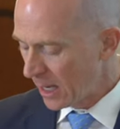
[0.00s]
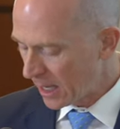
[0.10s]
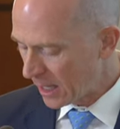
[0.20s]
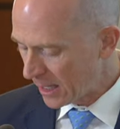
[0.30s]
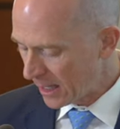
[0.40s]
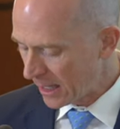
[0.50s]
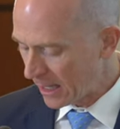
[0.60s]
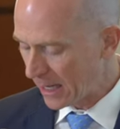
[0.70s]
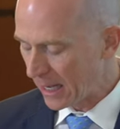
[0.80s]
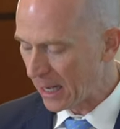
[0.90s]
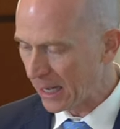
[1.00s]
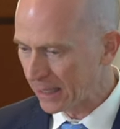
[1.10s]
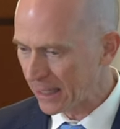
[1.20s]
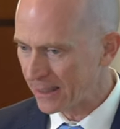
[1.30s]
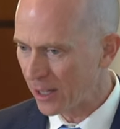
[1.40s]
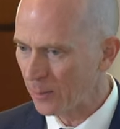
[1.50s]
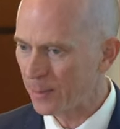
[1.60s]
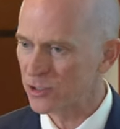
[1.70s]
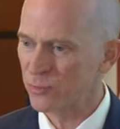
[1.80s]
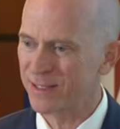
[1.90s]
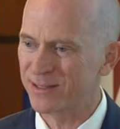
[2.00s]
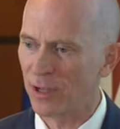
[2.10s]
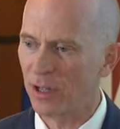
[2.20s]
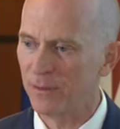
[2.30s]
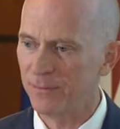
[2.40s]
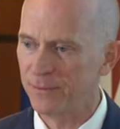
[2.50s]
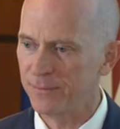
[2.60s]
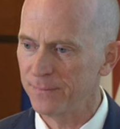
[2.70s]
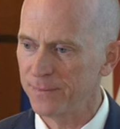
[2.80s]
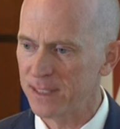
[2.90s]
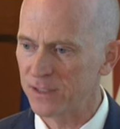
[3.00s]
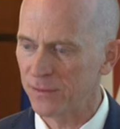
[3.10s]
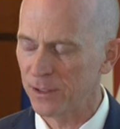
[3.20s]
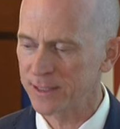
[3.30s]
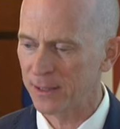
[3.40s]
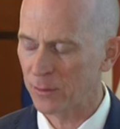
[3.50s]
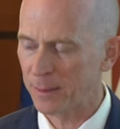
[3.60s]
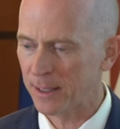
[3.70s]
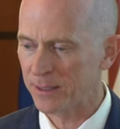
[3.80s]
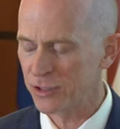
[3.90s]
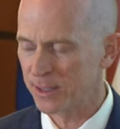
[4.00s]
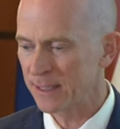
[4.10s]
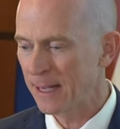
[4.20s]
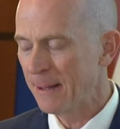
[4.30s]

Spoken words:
can help us resolve these false anthropologies,